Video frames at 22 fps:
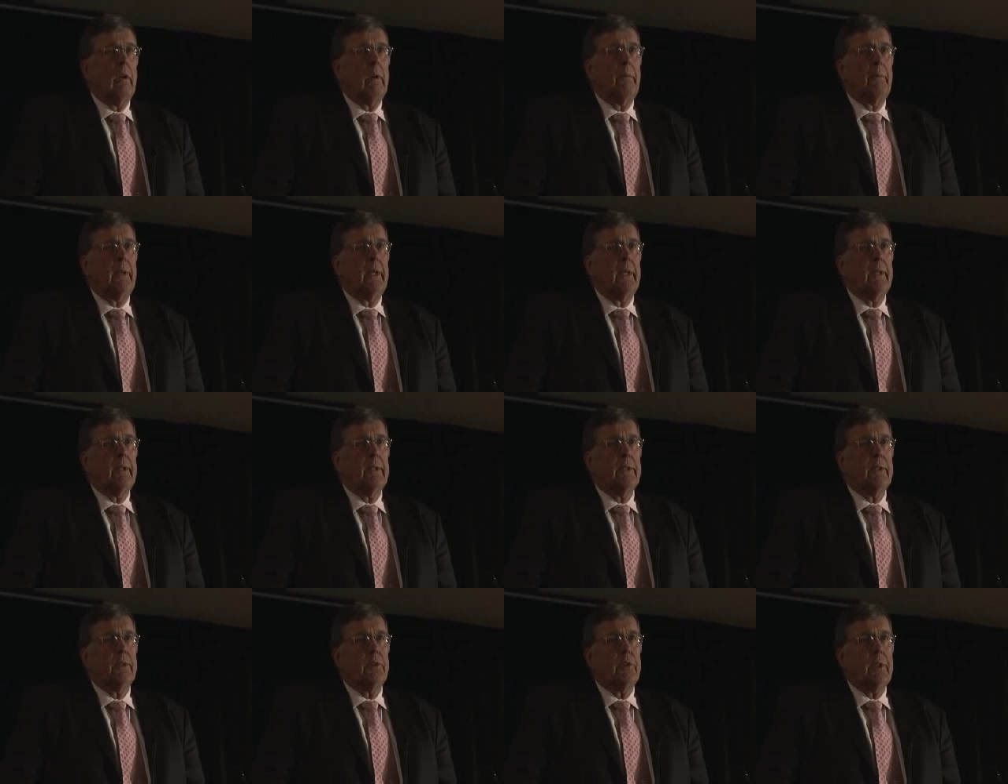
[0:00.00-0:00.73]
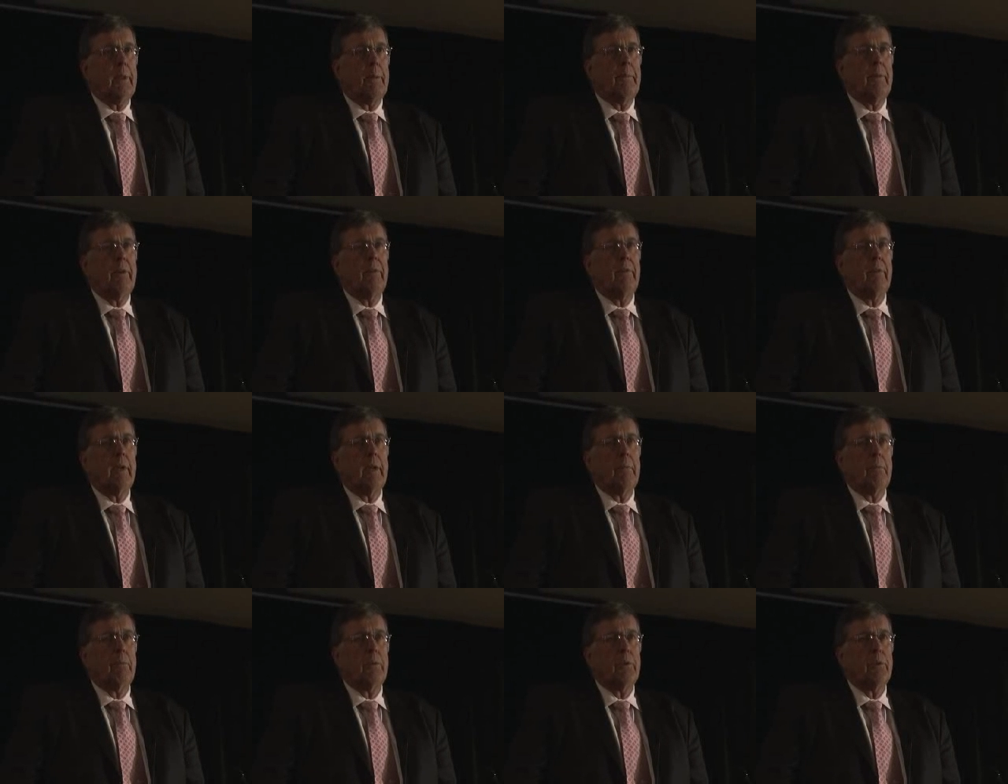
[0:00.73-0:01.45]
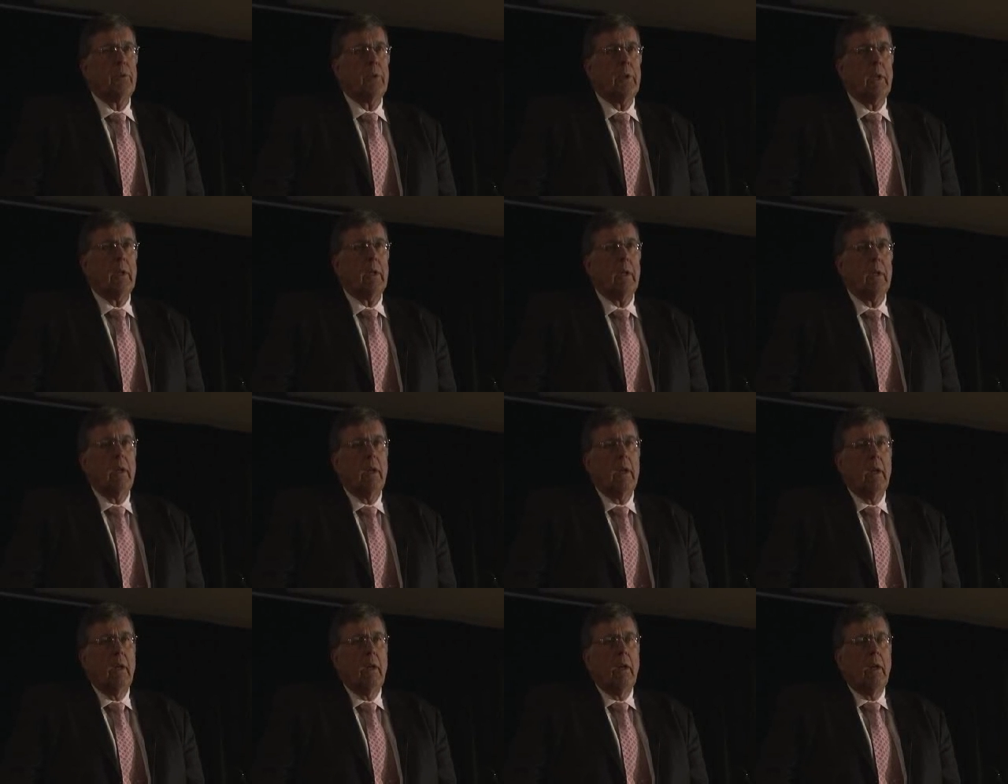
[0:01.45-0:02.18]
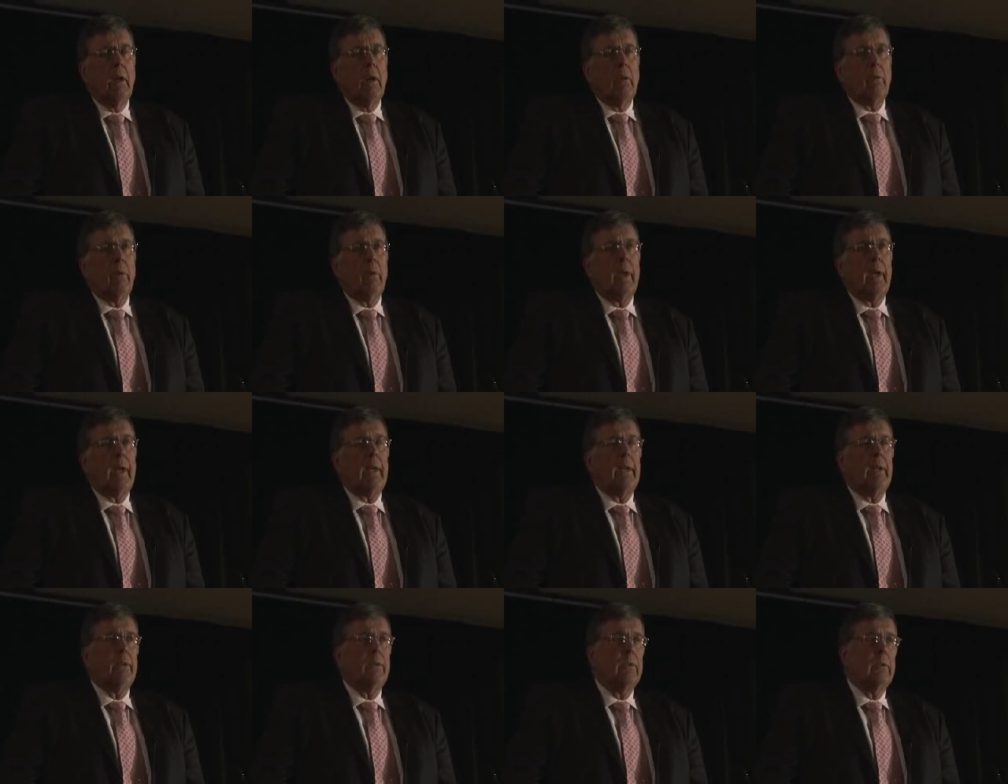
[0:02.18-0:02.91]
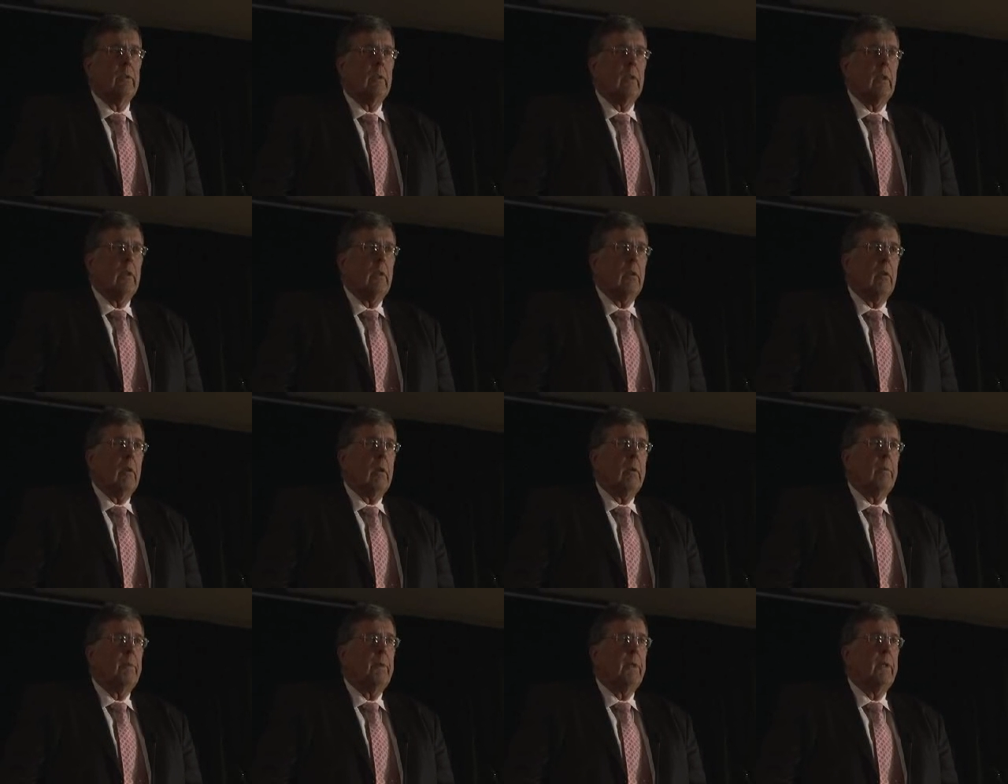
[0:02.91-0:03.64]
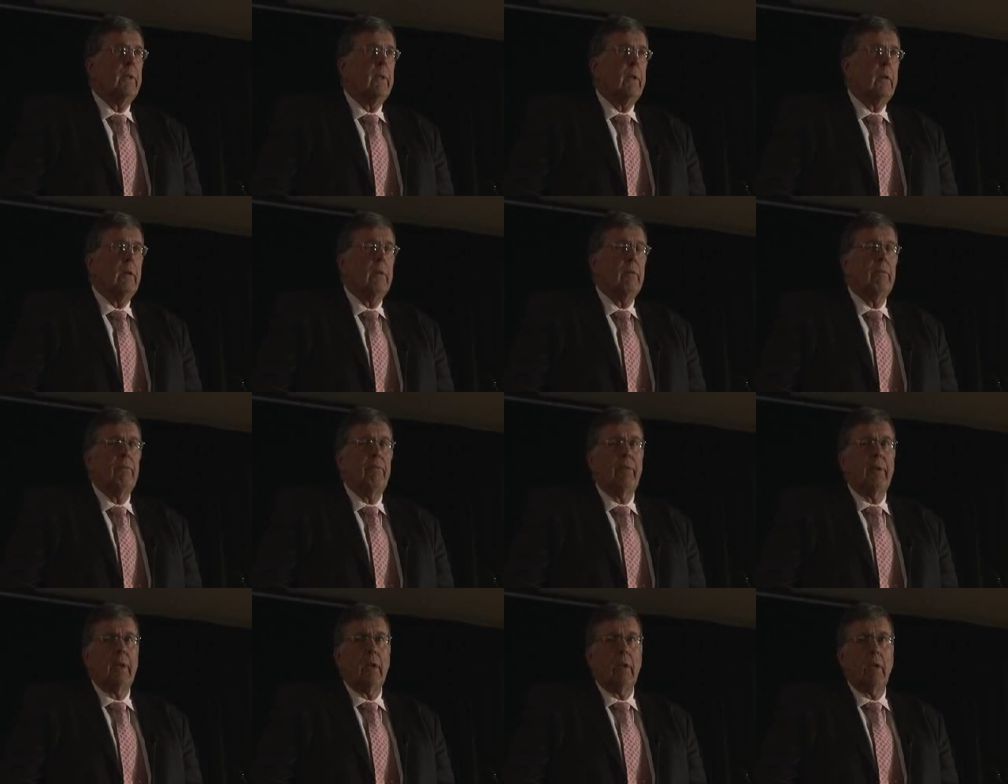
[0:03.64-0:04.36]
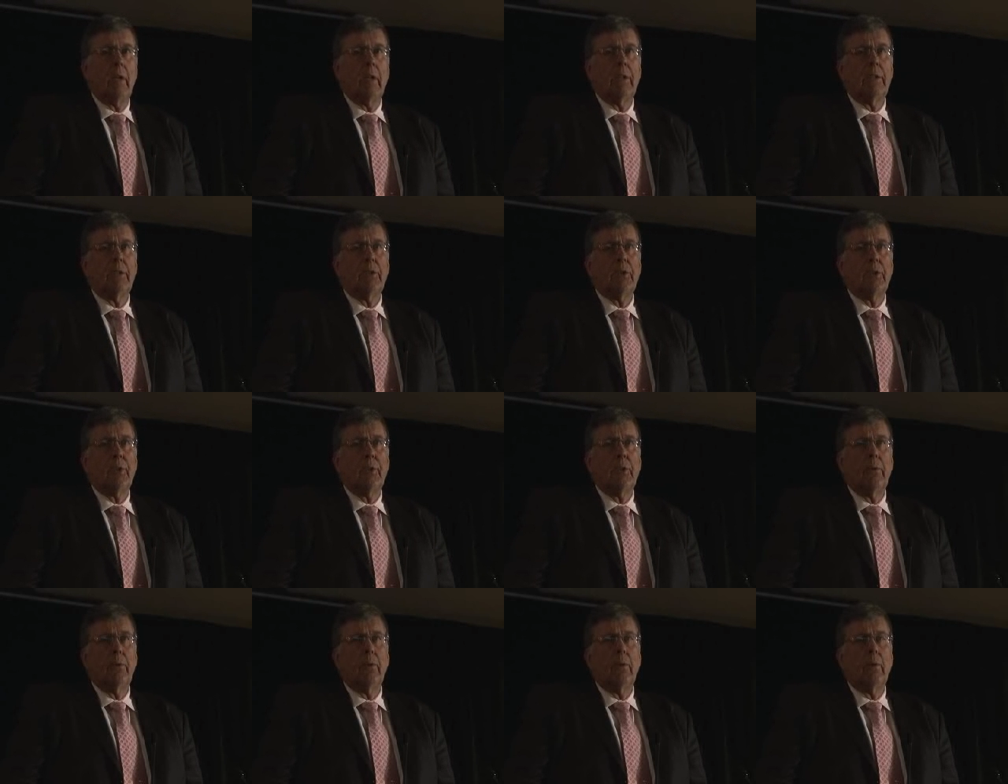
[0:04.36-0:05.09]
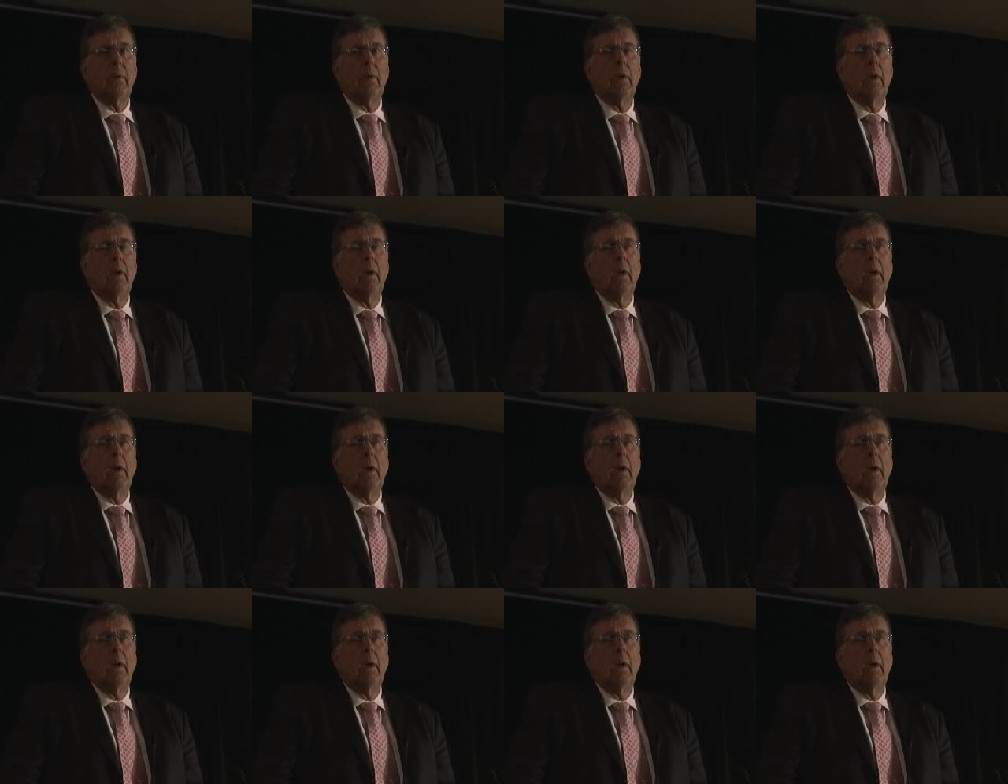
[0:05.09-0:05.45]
to be in the 75% range, and it ought to be there fairly soon.